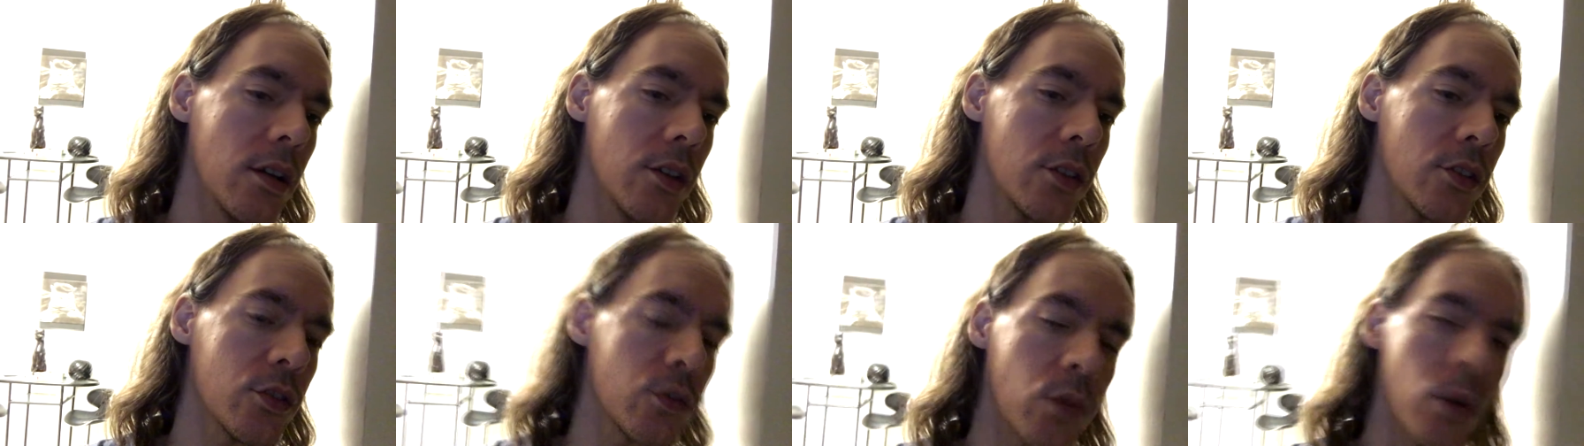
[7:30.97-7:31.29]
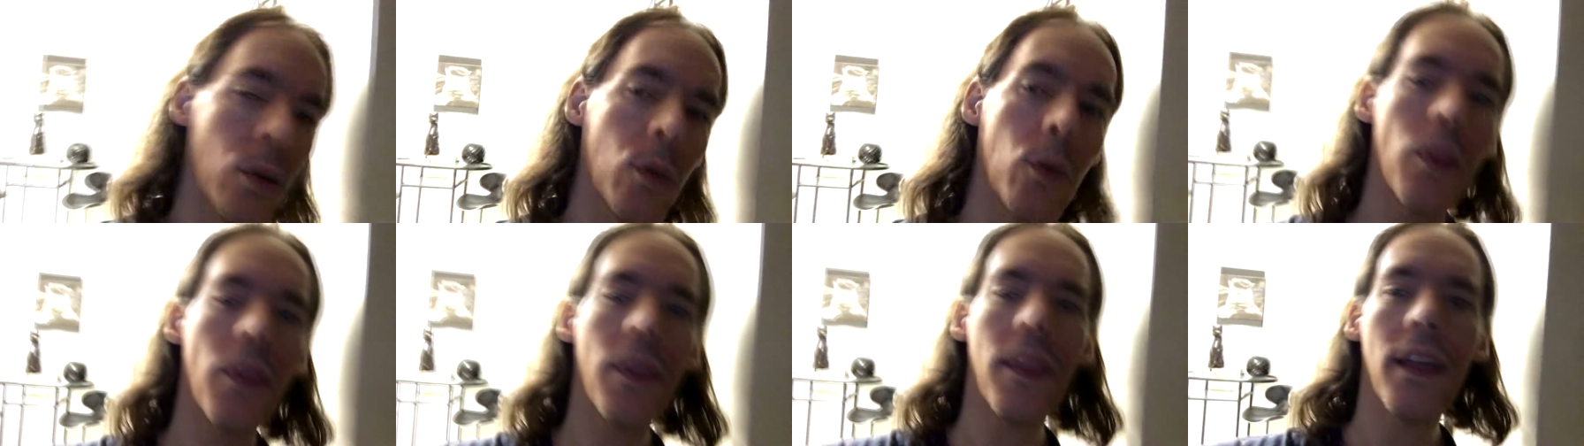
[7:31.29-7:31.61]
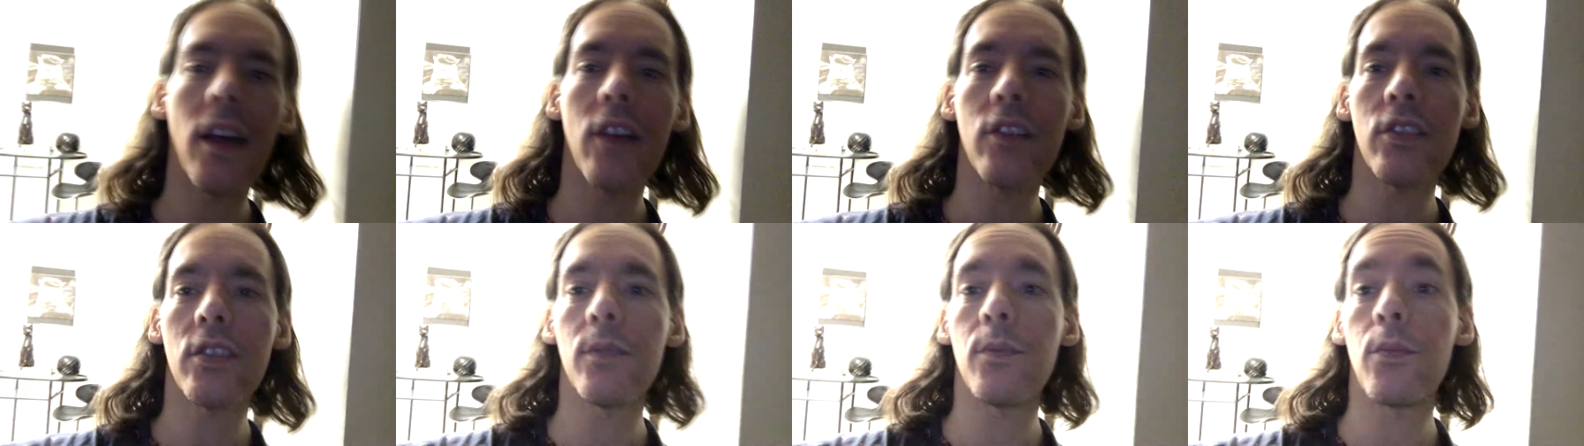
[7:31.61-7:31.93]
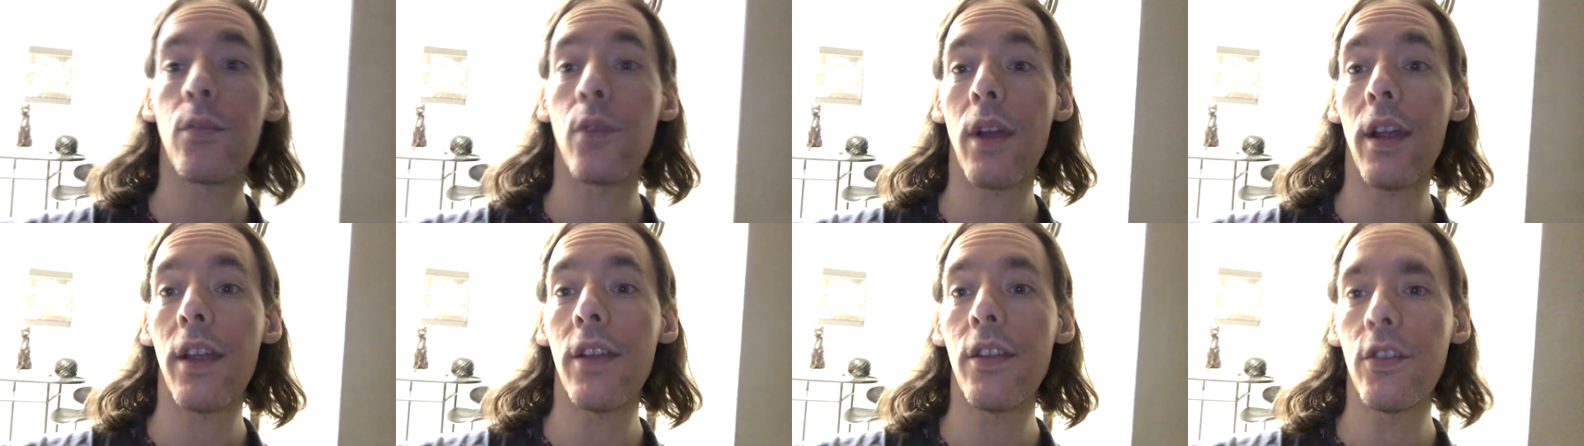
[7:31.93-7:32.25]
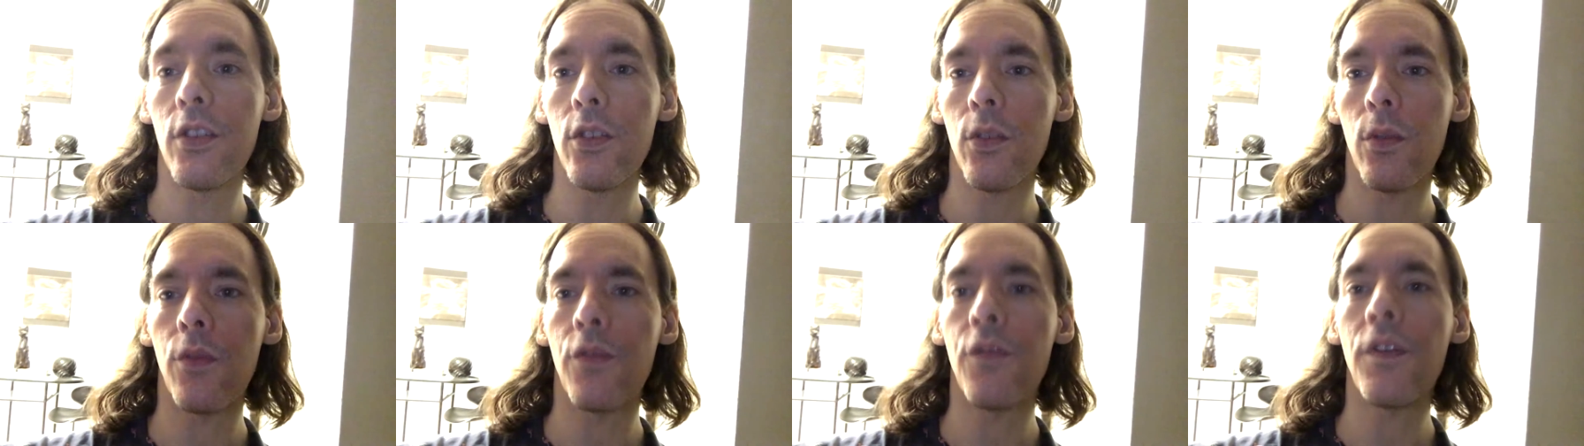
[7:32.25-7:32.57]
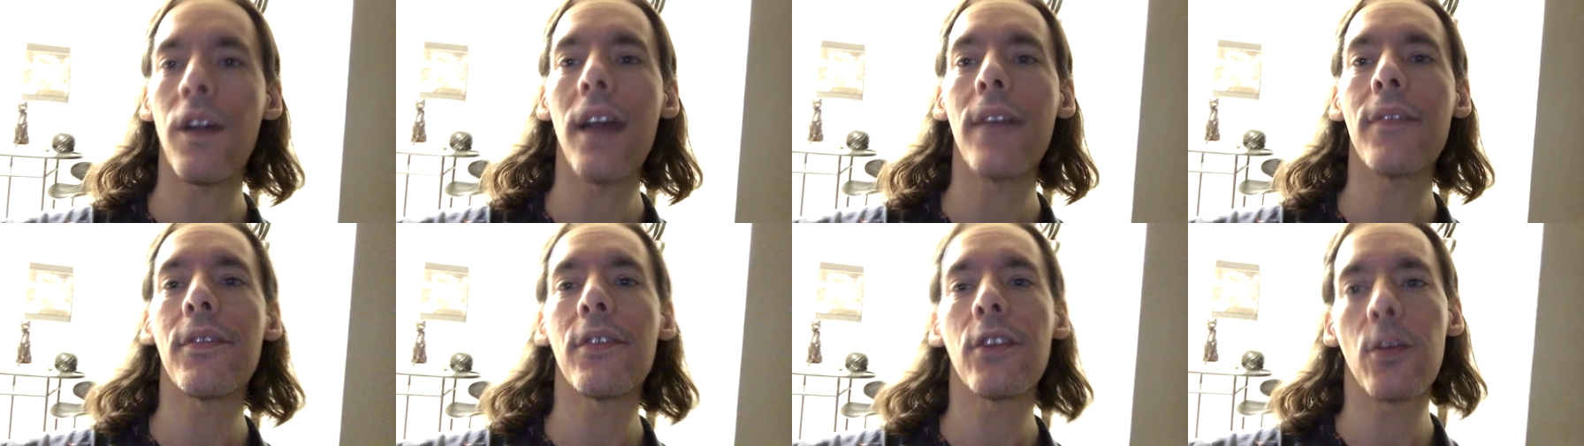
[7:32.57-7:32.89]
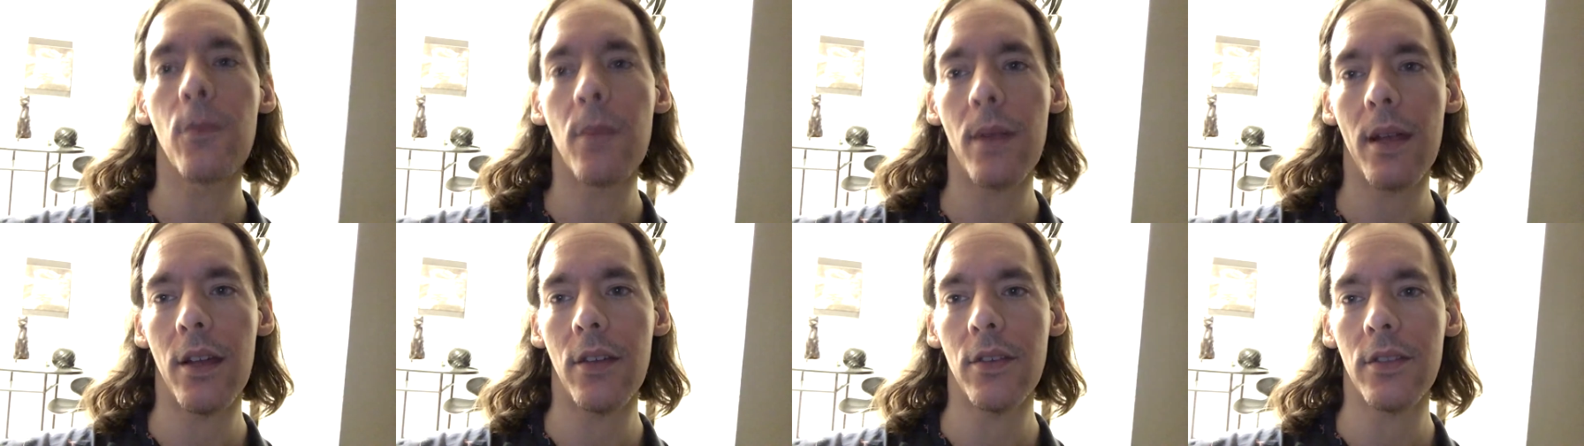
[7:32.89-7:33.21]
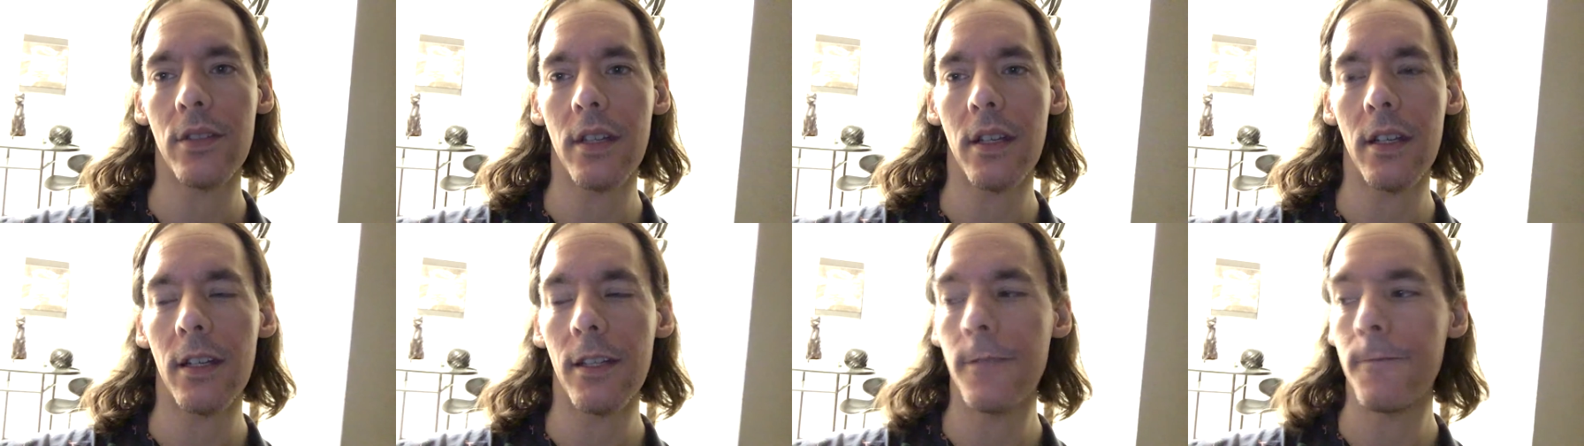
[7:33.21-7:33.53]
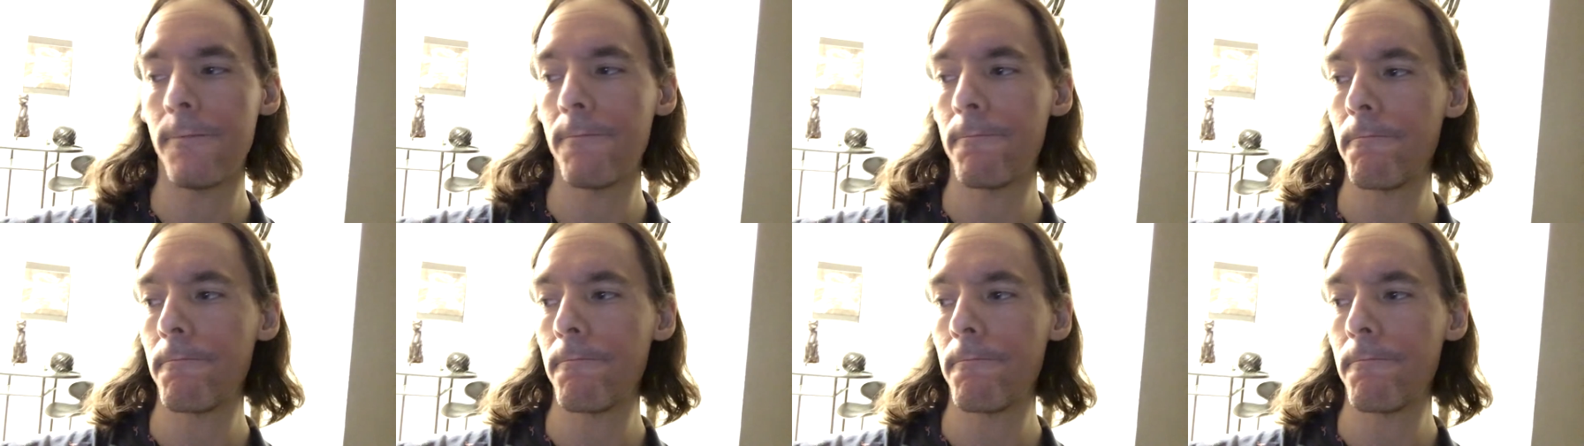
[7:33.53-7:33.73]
21,000 brand new, 500 miles on it.